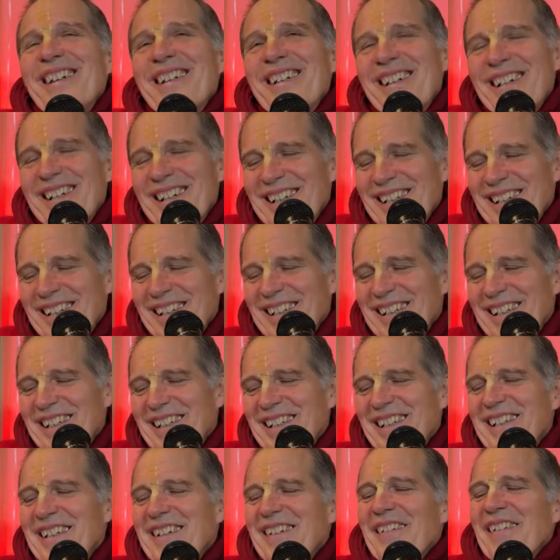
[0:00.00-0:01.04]
Govinda
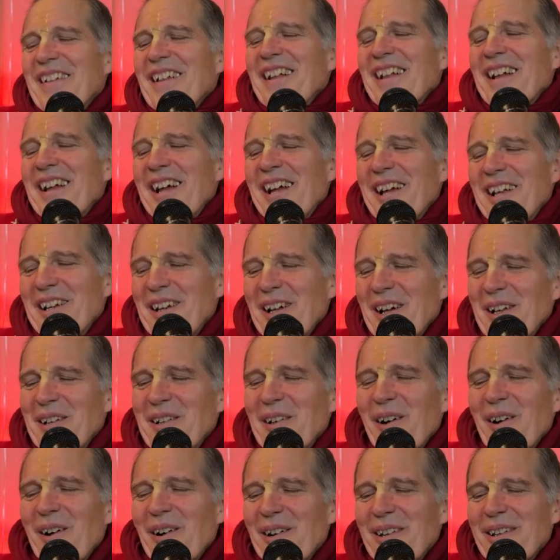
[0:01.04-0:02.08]
Gopal! And, and
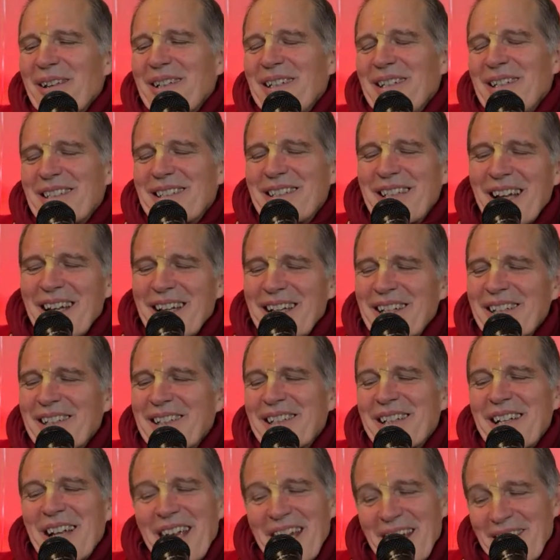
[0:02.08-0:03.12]
all these sacred
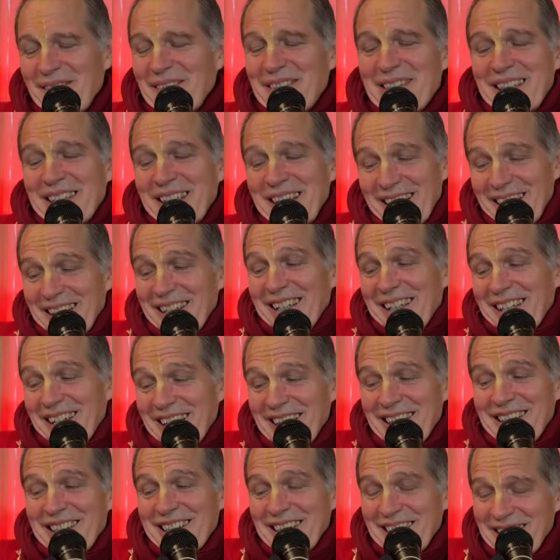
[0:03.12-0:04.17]
names.
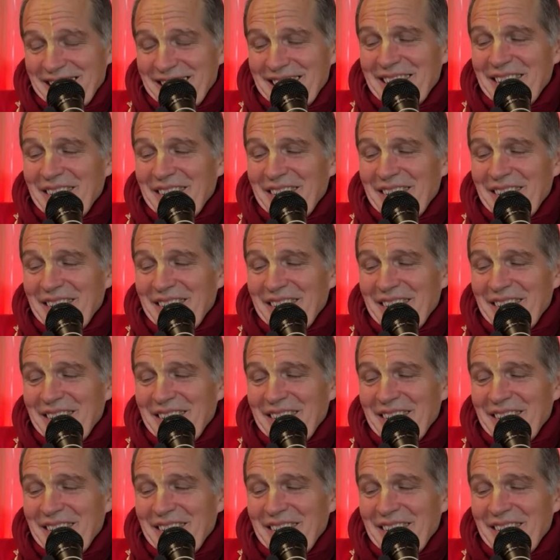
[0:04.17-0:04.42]
And uh,